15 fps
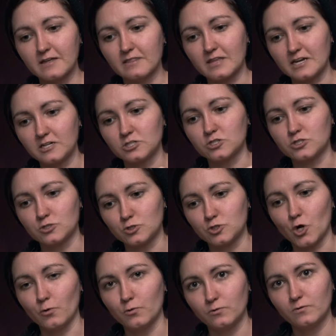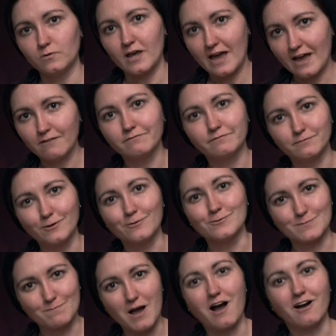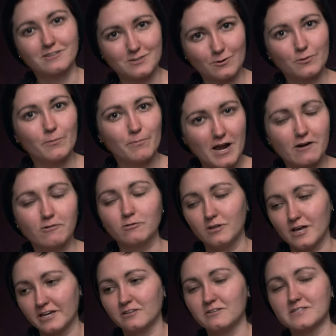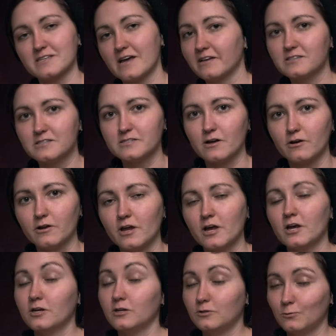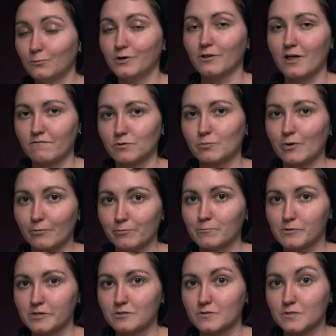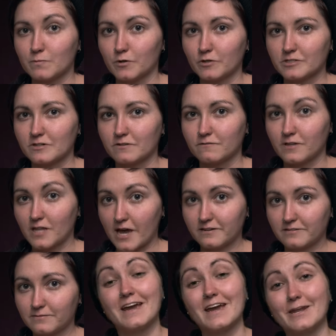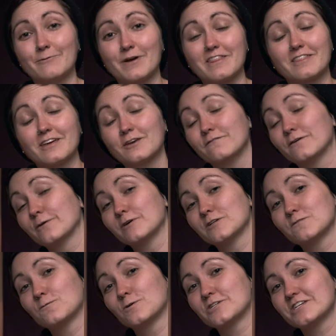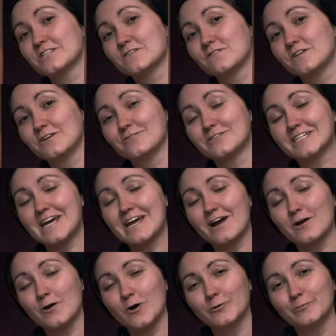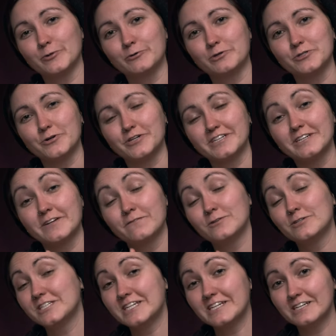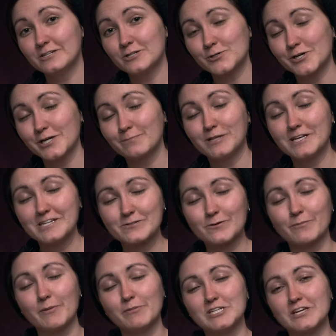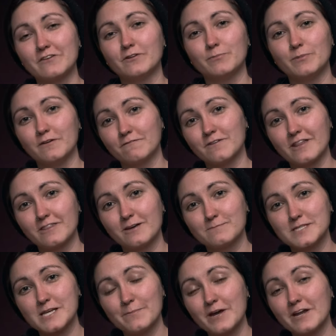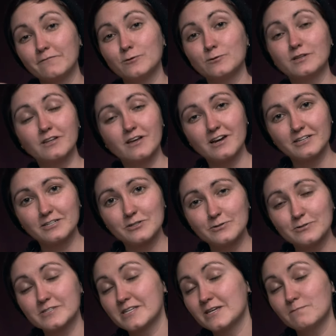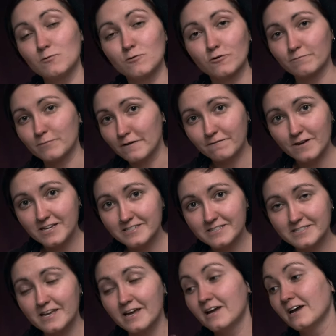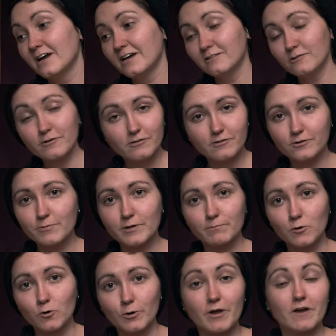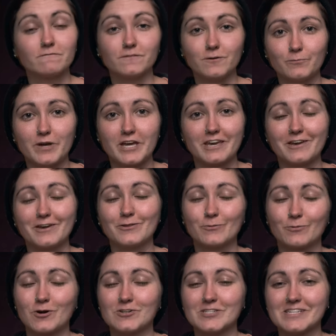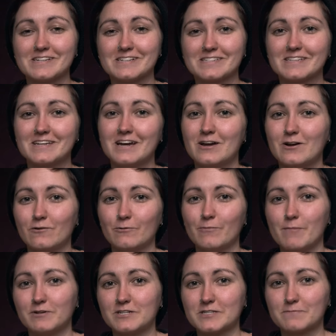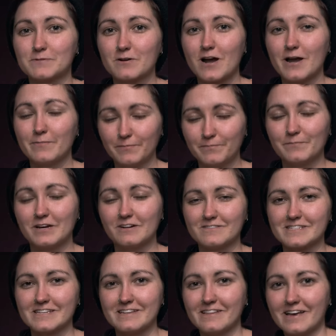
they just don't have those marks on the barrel, like you said. So you will have to probably use a monitor for that. Anyway, thank you very much for watching this video today. I hope you enjoyed it. And if you did enjoy it, please remember to give it a big fat thumbs up. And if you would like to see more of my face and learn a little bit more about filmmaking in the process, remember to subscribe, and I'll see you